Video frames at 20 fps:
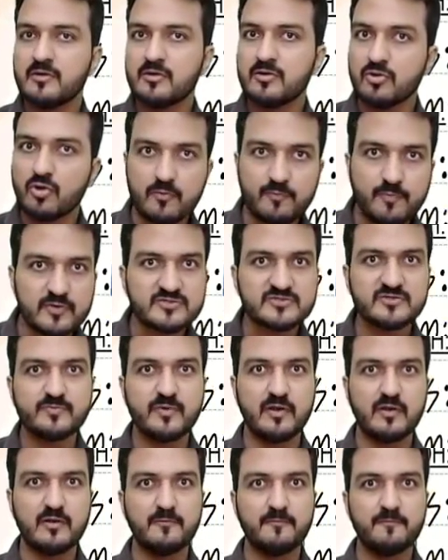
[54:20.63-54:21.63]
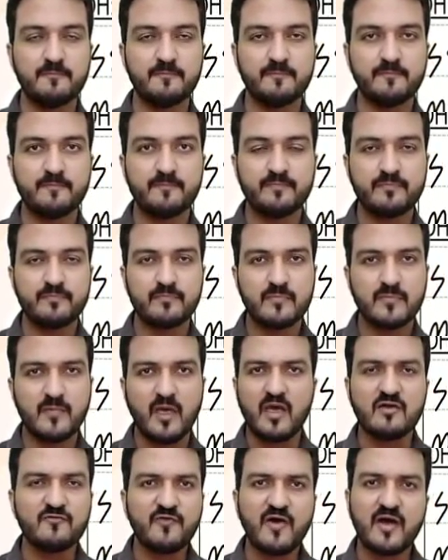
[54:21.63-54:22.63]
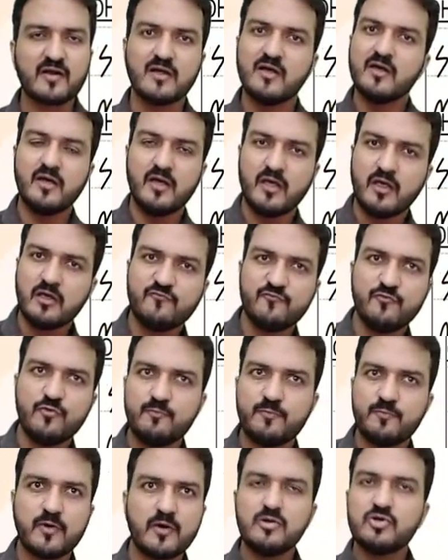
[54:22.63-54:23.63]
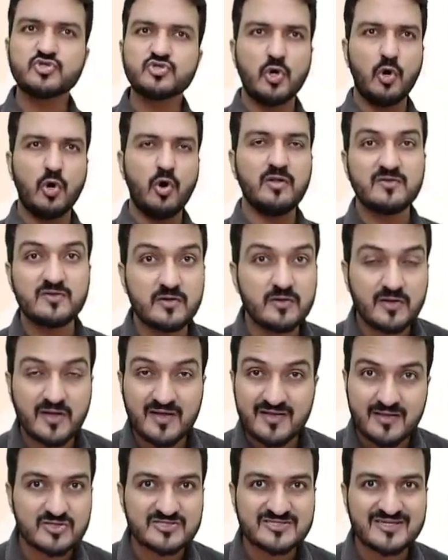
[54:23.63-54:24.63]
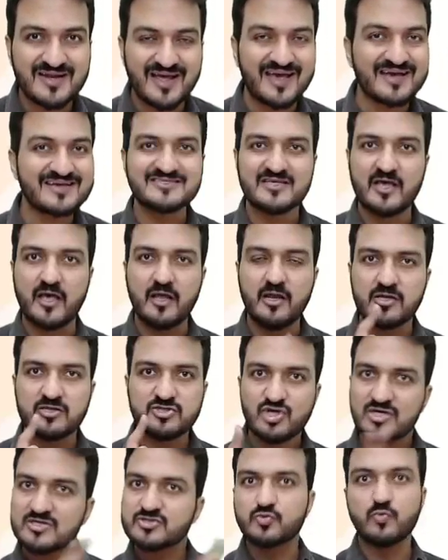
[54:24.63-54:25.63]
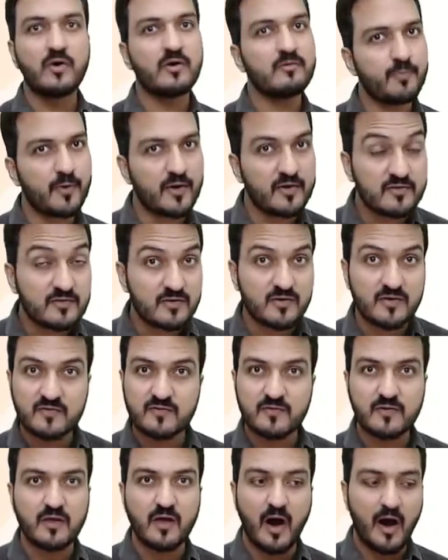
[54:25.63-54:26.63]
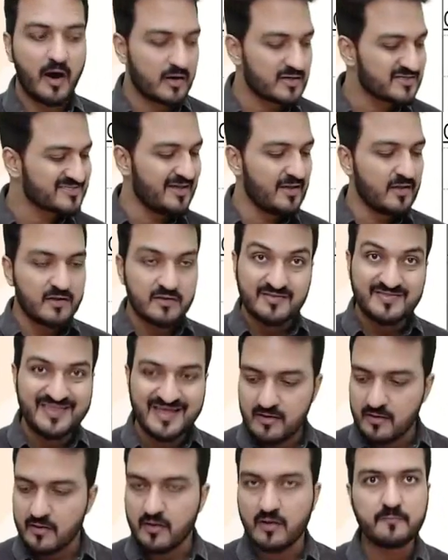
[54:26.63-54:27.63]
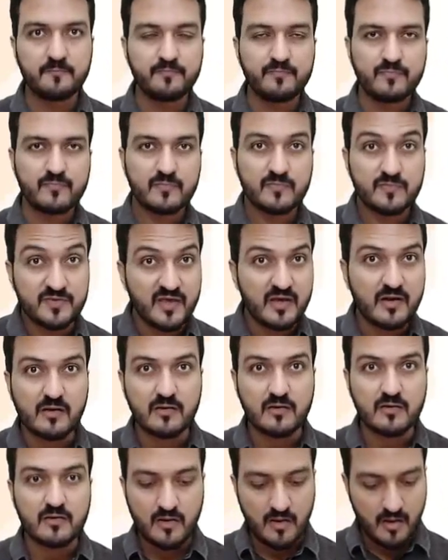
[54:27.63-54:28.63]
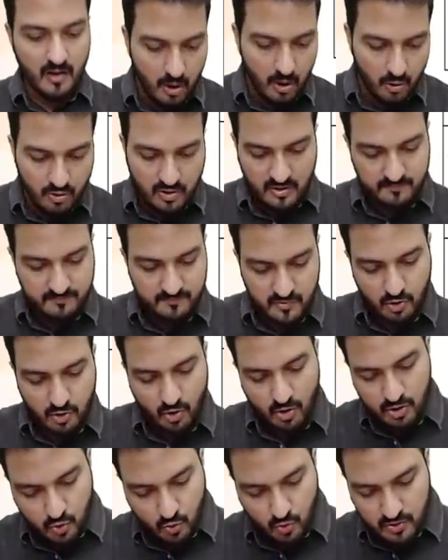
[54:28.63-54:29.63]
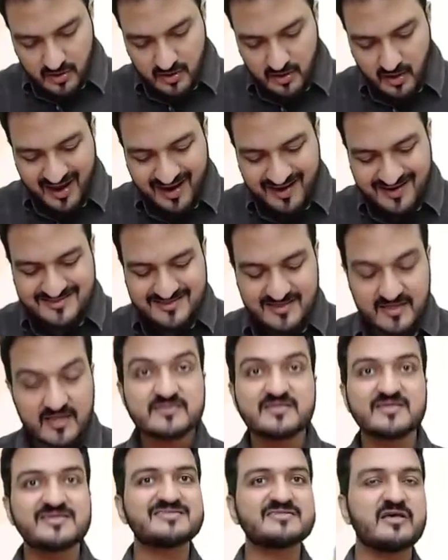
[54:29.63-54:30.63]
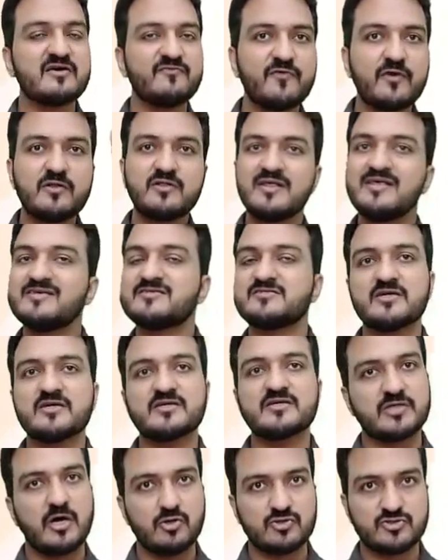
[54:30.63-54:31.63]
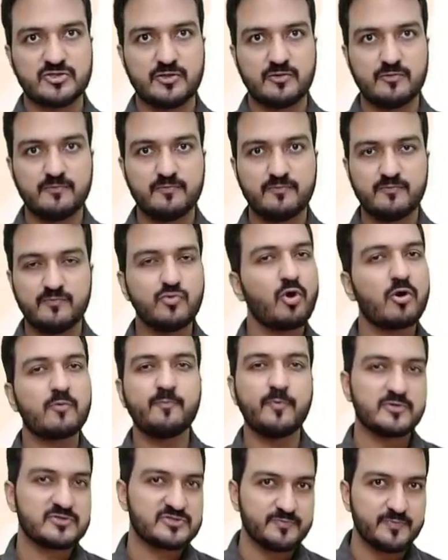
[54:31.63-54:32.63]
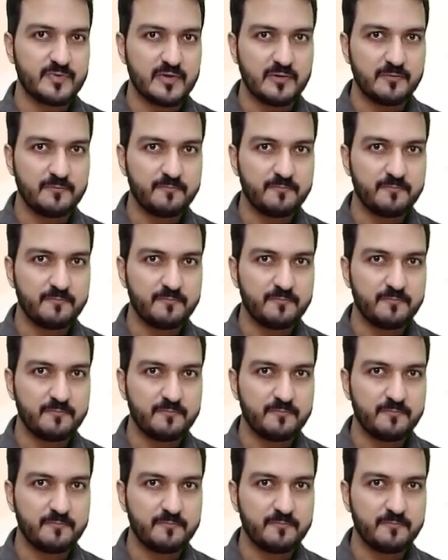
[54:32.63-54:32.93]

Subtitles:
Not possible. In fact, if you produce all 30,000 X in just 1.33 hours, then how come your total hours is 76,000? Not possible.